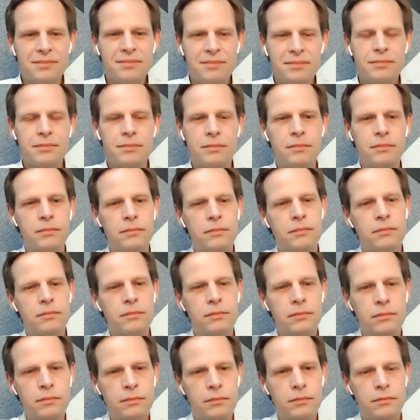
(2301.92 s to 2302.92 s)

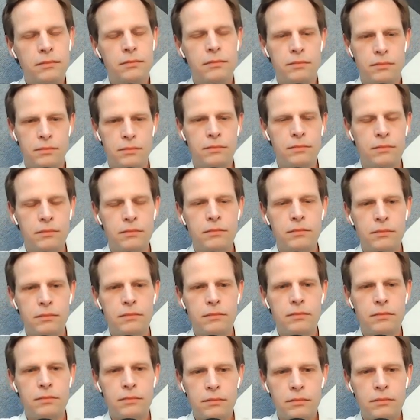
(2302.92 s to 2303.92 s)

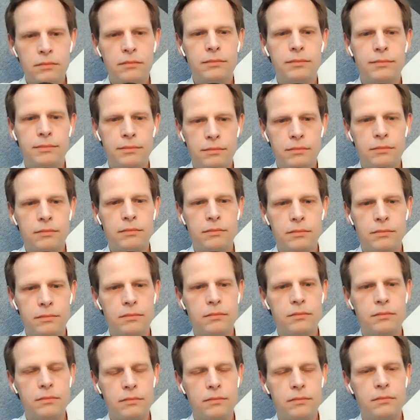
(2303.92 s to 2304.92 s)

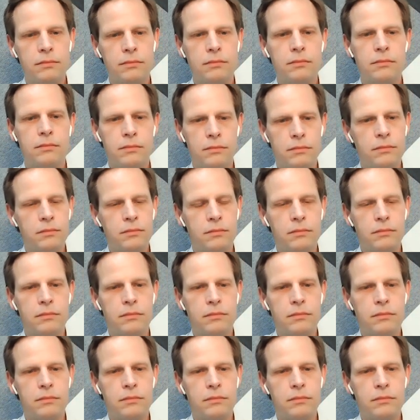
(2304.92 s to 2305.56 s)
No words are spoken by the person on screen.